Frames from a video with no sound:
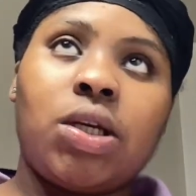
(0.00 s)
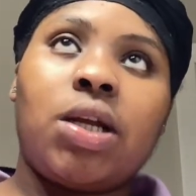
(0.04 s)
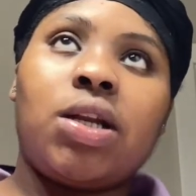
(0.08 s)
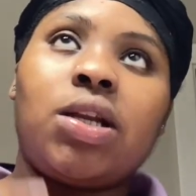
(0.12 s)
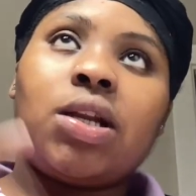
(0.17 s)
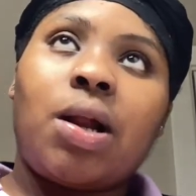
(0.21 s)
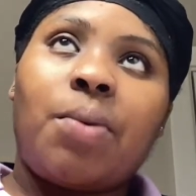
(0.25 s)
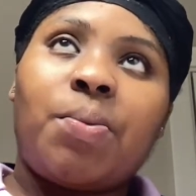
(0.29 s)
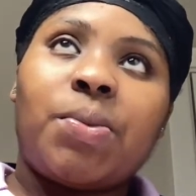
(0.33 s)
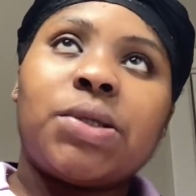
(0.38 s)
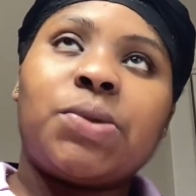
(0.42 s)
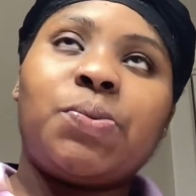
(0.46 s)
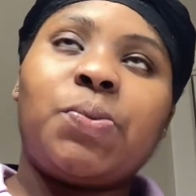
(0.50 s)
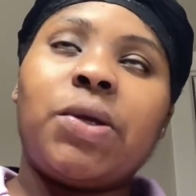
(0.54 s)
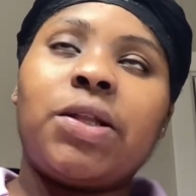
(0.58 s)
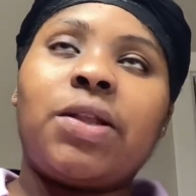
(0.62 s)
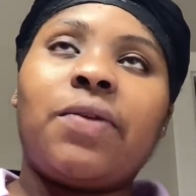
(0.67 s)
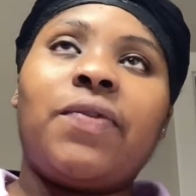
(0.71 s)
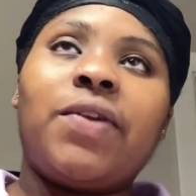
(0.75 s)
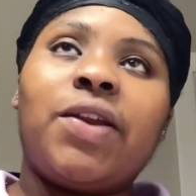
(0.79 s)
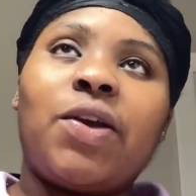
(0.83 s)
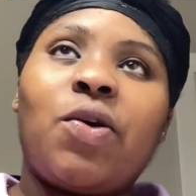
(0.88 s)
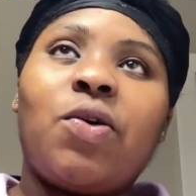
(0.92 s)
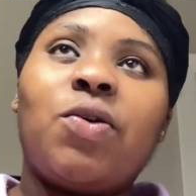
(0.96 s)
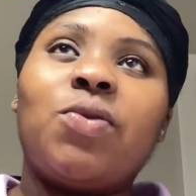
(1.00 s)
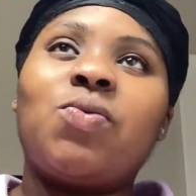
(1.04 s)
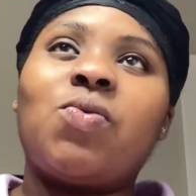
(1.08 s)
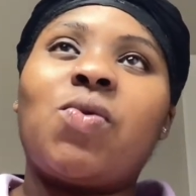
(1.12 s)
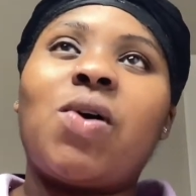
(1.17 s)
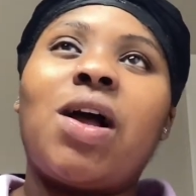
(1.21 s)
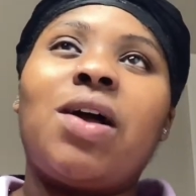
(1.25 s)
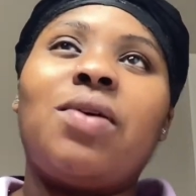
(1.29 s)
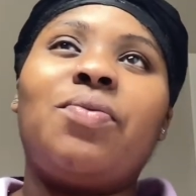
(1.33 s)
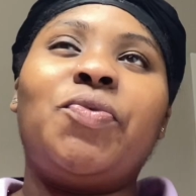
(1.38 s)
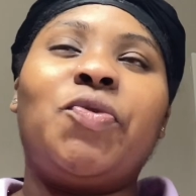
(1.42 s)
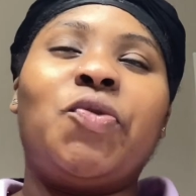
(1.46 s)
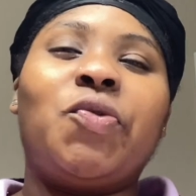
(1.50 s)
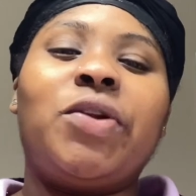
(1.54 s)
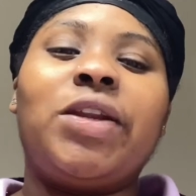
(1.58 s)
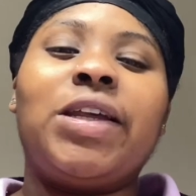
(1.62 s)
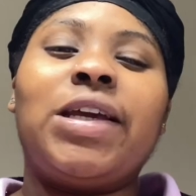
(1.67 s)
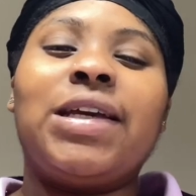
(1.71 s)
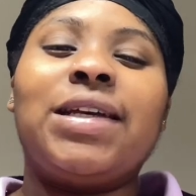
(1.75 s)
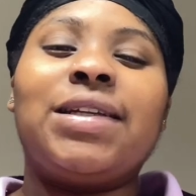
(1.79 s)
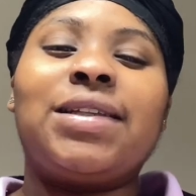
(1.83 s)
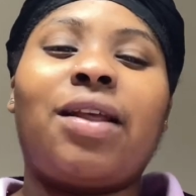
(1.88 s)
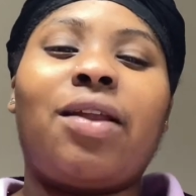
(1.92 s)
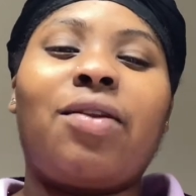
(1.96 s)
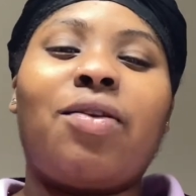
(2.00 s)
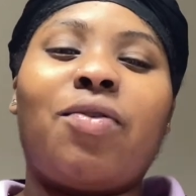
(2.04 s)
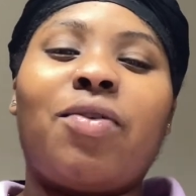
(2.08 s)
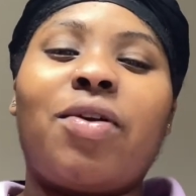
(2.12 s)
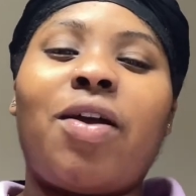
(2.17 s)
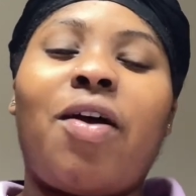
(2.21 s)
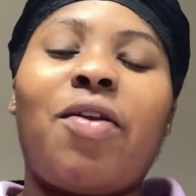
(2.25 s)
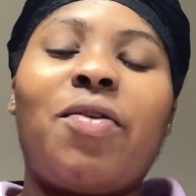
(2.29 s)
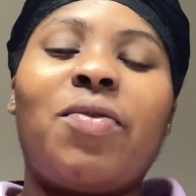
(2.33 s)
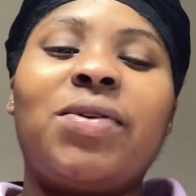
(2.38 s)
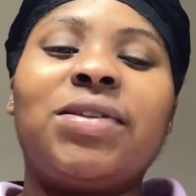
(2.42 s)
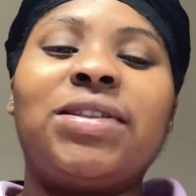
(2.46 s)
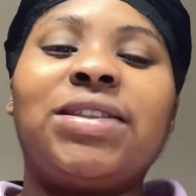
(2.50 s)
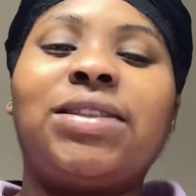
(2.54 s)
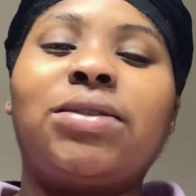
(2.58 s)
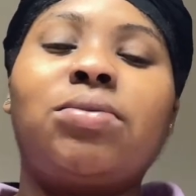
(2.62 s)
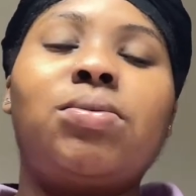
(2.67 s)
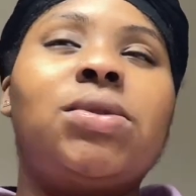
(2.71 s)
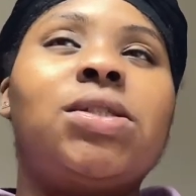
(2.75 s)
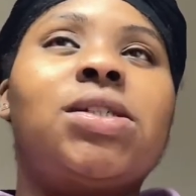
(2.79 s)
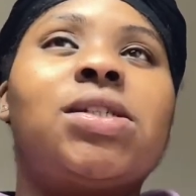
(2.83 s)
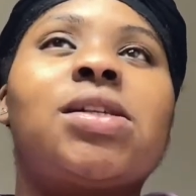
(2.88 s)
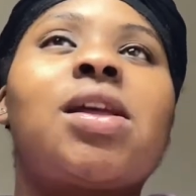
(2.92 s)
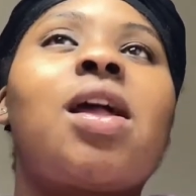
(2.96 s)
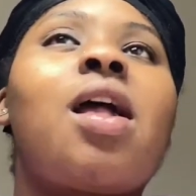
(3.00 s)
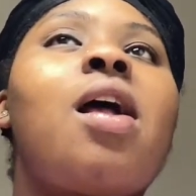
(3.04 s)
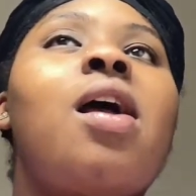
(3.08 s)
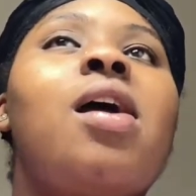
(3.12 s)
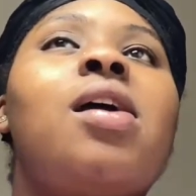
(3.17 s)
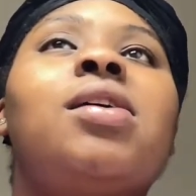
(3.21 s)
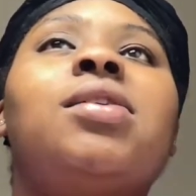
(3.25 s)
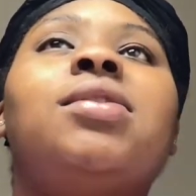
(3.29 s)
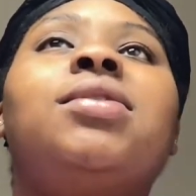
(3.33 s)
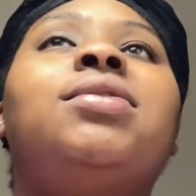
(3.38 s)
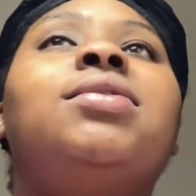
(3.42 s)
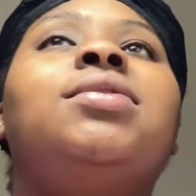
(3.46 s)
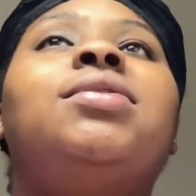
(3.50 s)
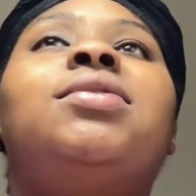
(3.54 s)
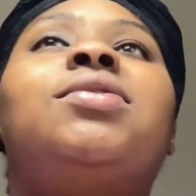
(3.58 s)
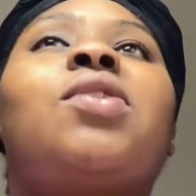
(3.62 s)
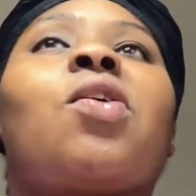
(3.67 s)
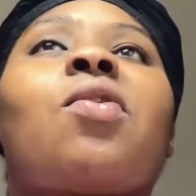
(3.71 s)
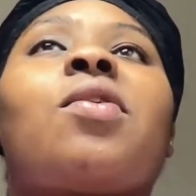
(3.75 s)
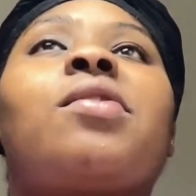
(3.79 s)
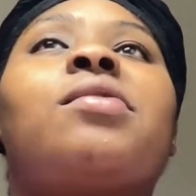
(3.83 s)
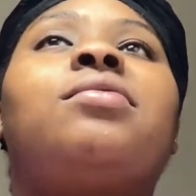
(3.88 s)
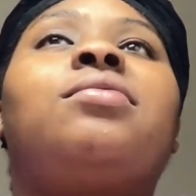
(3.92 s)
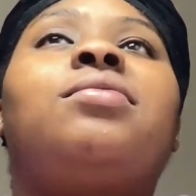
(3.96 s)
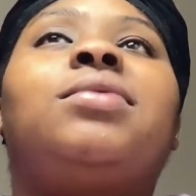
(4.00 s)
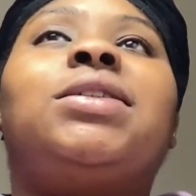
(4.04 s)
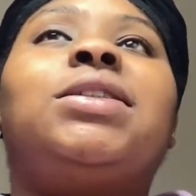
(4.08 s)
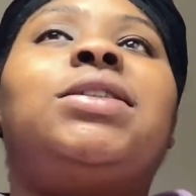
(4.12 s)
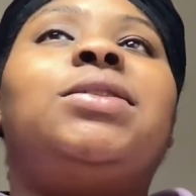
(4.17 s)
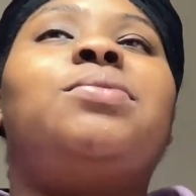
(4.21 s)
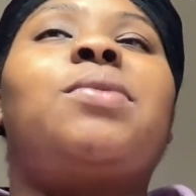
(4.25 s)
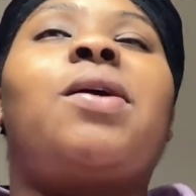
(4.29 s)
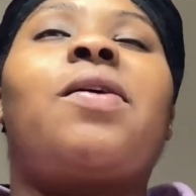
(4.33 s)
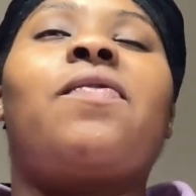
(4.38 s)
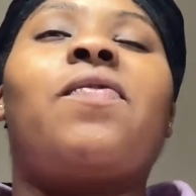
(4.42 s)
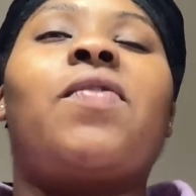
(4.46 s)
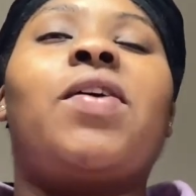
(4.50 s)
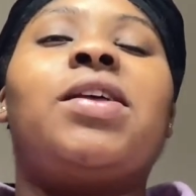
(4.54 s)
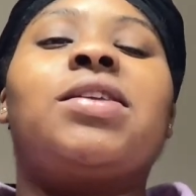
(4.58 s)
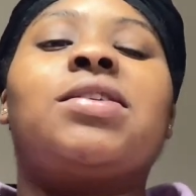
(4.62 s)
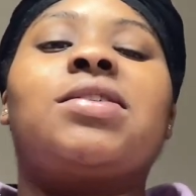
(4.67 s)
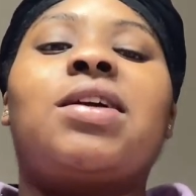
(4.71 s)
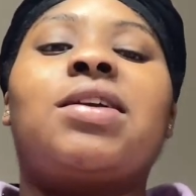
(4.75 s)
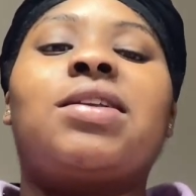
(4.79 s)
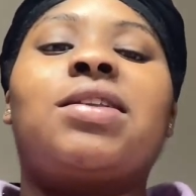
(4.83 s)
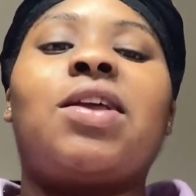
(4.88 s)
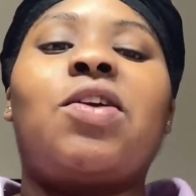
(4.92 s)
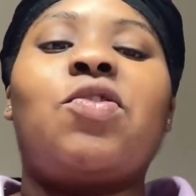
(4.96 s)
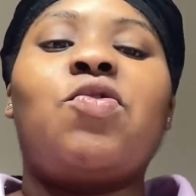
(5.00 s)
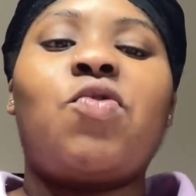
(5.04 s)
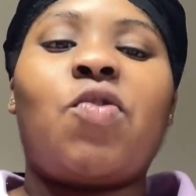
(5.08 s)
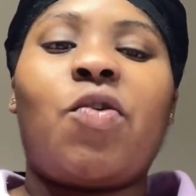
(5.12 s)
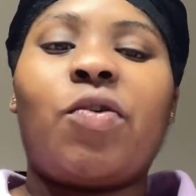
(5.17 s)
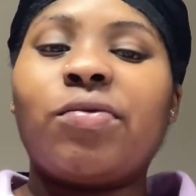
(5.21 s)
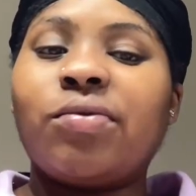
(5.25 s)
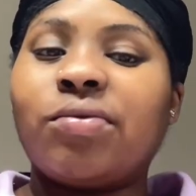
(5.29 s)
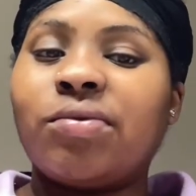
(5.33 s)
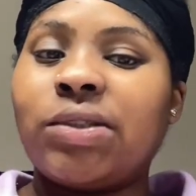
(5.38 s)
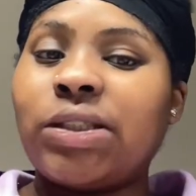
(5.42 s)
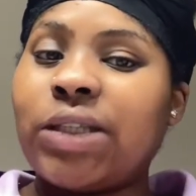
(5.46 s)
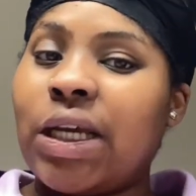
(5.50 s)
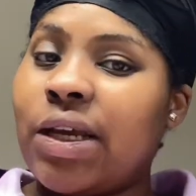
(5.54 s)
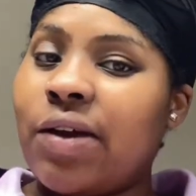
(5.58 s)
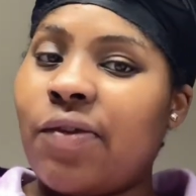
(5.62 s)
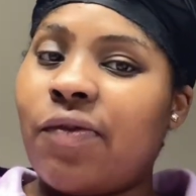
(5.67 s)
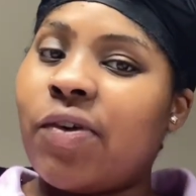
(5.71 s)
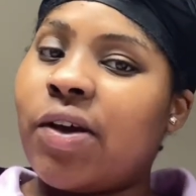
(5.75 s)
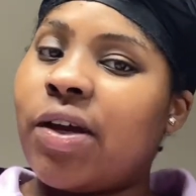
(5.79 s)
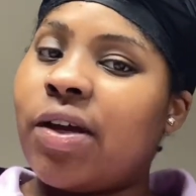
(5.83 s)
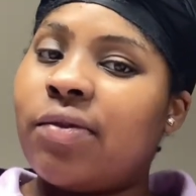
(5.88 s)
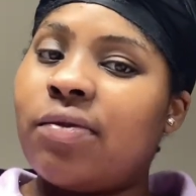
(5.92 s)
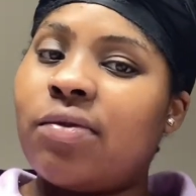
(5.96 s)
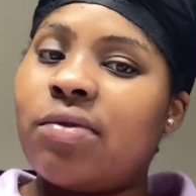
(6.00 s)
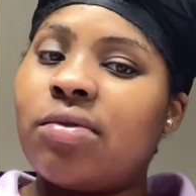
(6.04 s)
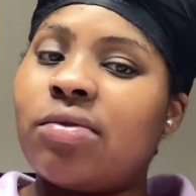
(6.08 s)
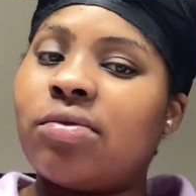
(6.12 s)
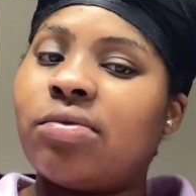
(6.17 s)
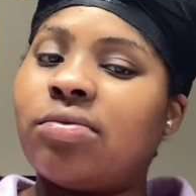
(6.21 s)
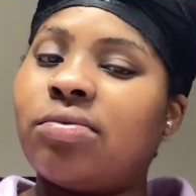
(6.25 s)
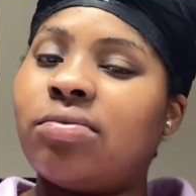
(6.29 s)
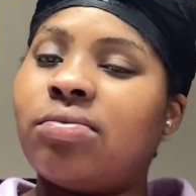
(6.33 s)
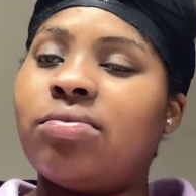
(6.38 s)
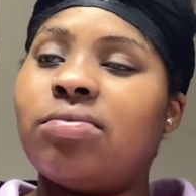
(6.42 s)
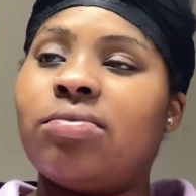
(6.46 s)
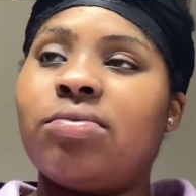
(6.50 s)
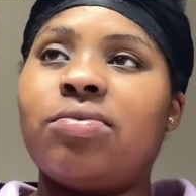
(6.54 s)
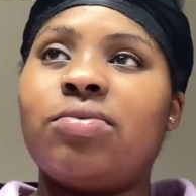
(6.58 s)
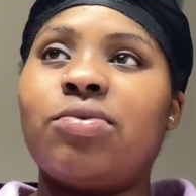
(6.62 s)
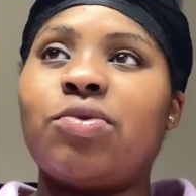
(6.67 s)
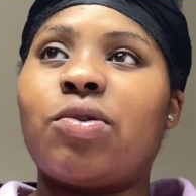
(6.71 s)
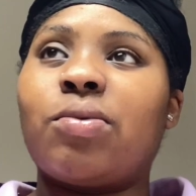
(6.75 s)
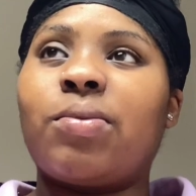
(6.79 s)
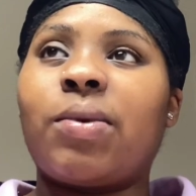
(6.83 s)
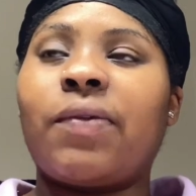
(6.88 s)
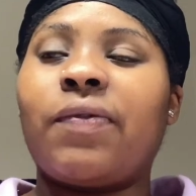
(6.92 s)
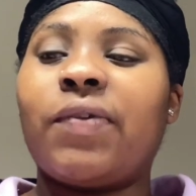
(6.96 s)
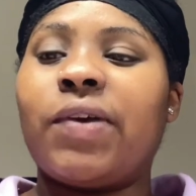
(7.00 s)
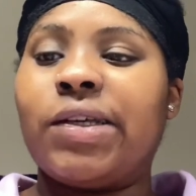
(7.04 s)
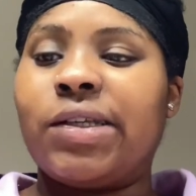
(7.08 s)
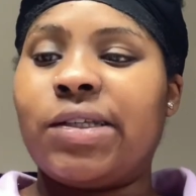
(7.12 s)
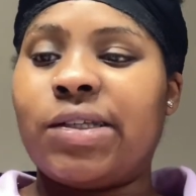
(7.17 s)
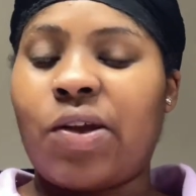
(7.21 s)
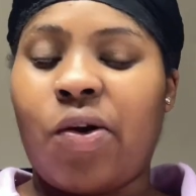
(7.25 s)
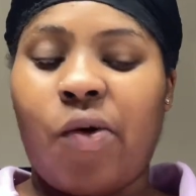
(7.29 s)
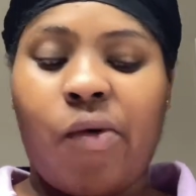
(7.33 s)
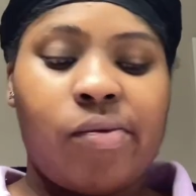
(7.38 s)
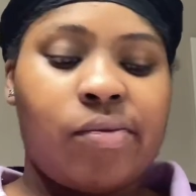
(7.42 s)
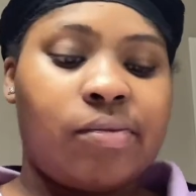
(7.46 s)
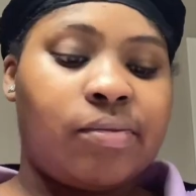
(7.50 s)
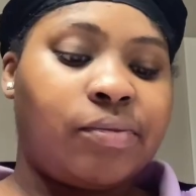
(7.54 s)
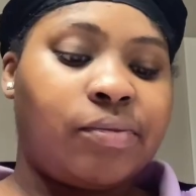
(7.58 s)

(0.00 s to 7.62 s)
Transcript: And then I'm going to speed the video up while I'm doing it because I know y'all want to see me just washing my face like that. You know, taking forever doing my face. So,